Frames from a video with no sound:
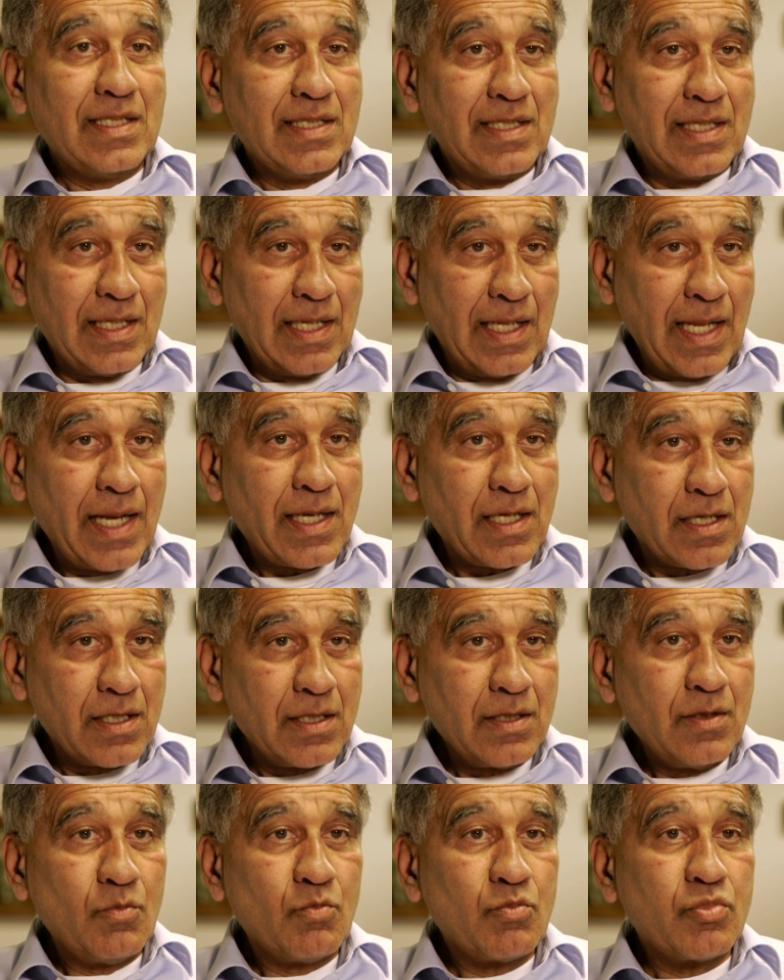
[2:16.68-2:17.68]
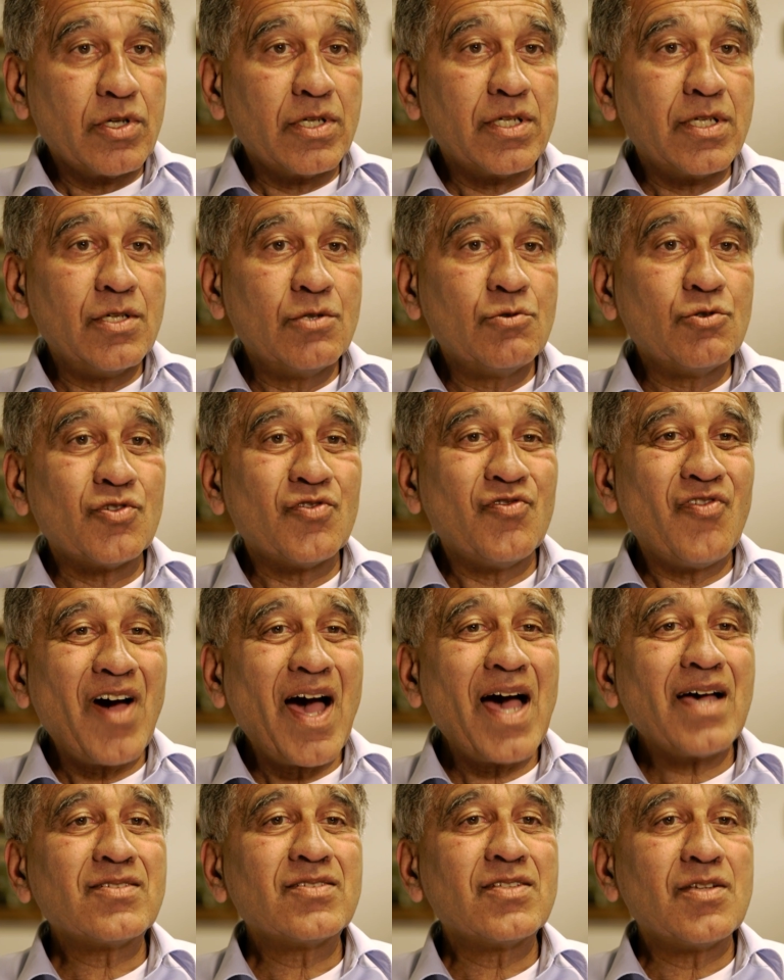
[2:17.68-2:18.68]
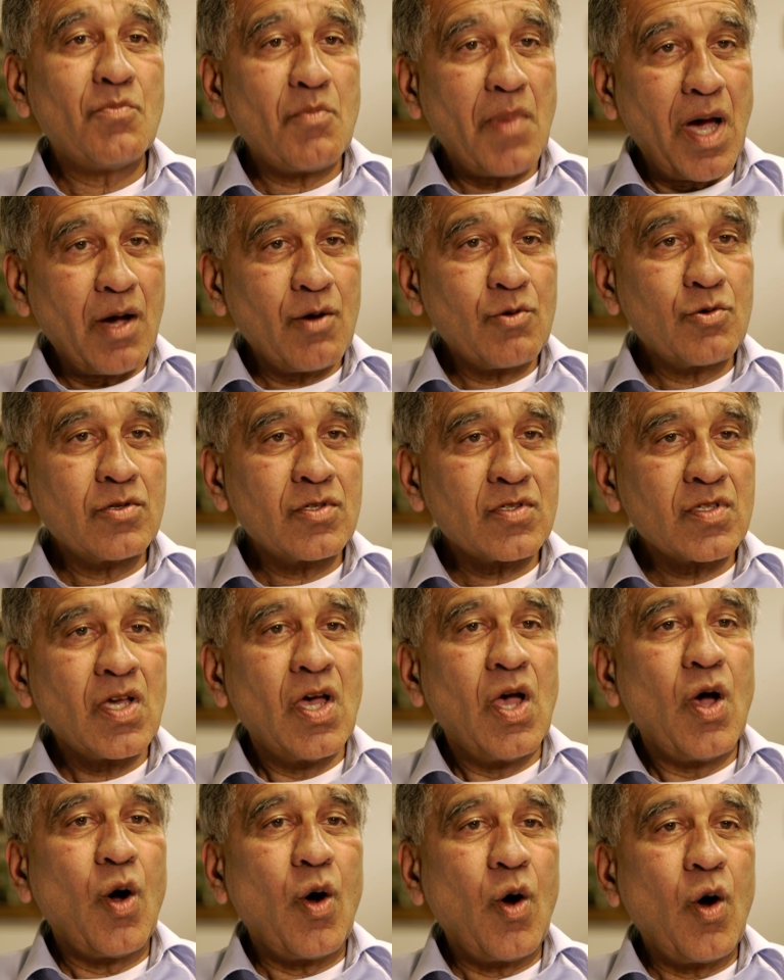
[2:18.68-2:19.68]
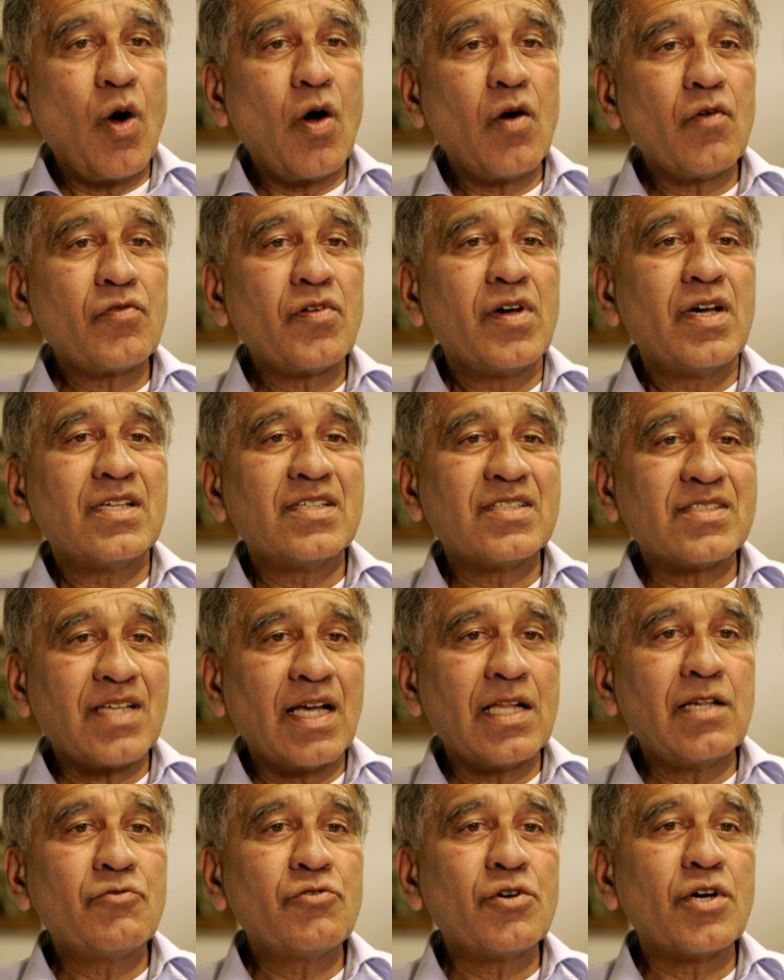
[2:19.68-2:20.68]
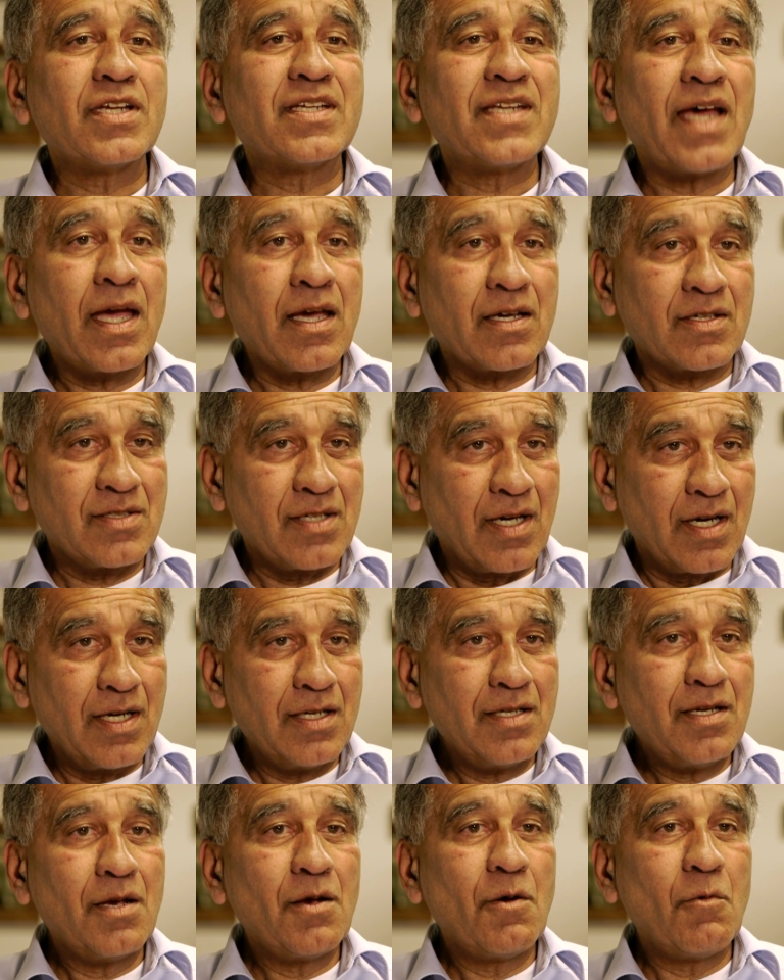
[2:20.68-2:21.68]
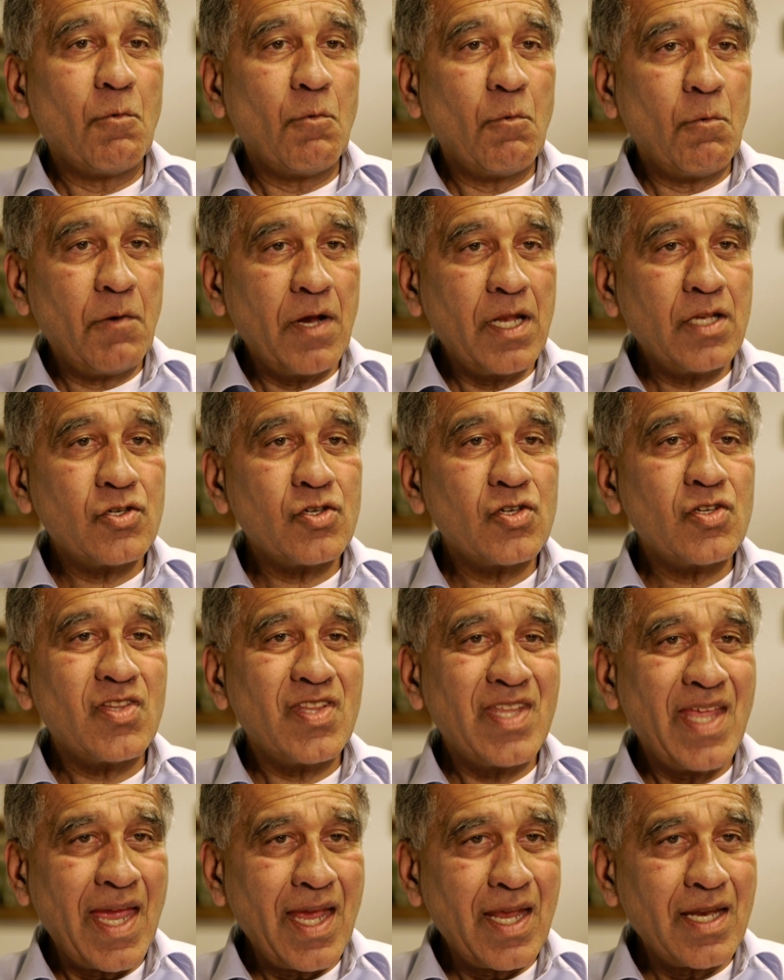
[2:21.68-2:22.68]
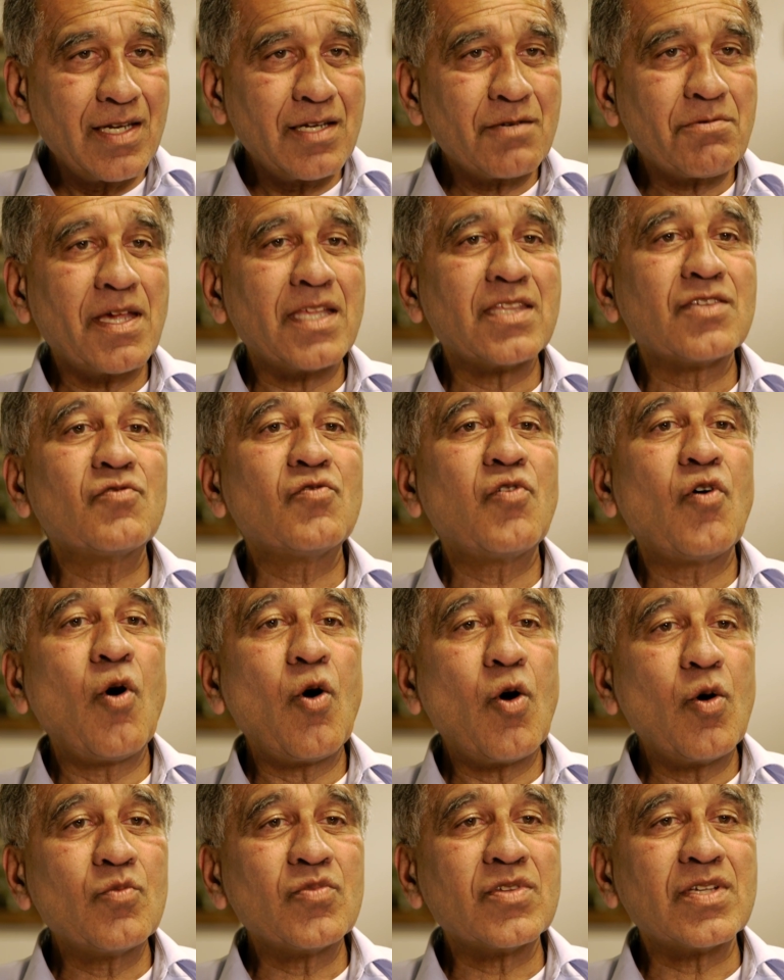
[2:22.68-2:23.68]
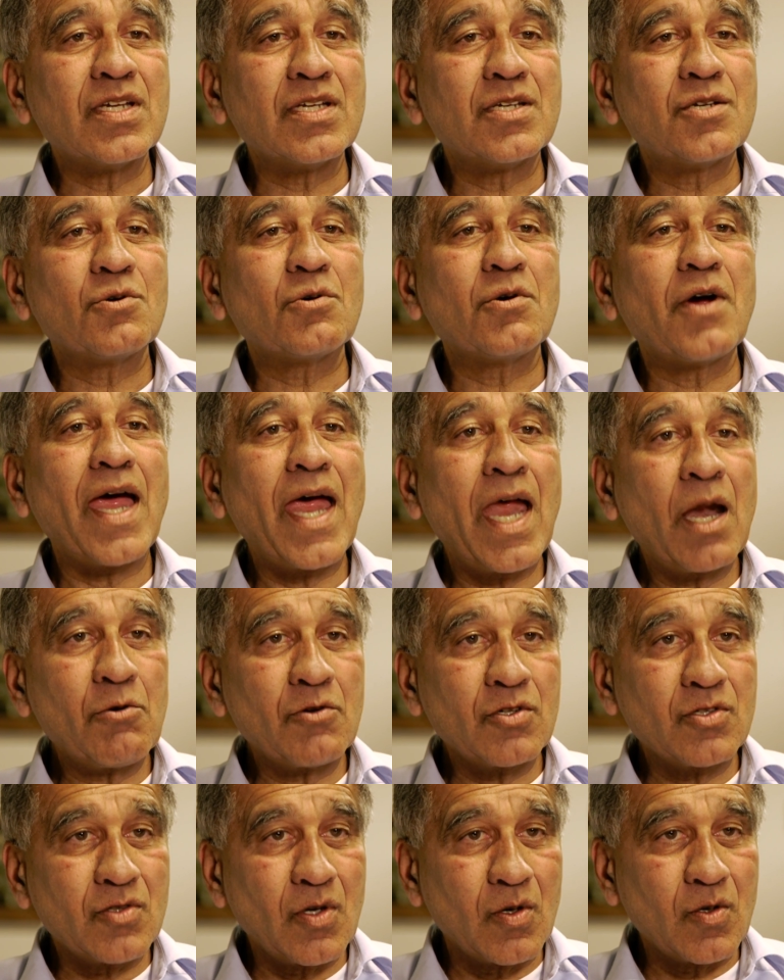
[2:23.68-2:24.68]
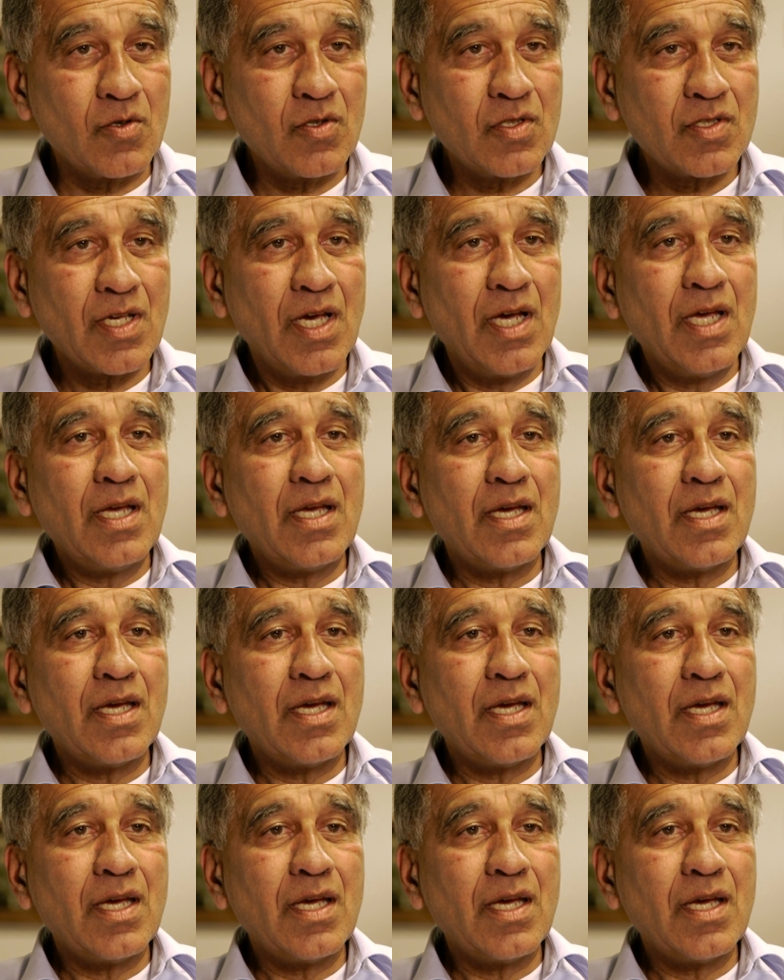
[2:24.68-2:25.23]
The latter produce vast amounts of sulfur dioxide, which then transforms into aerosols,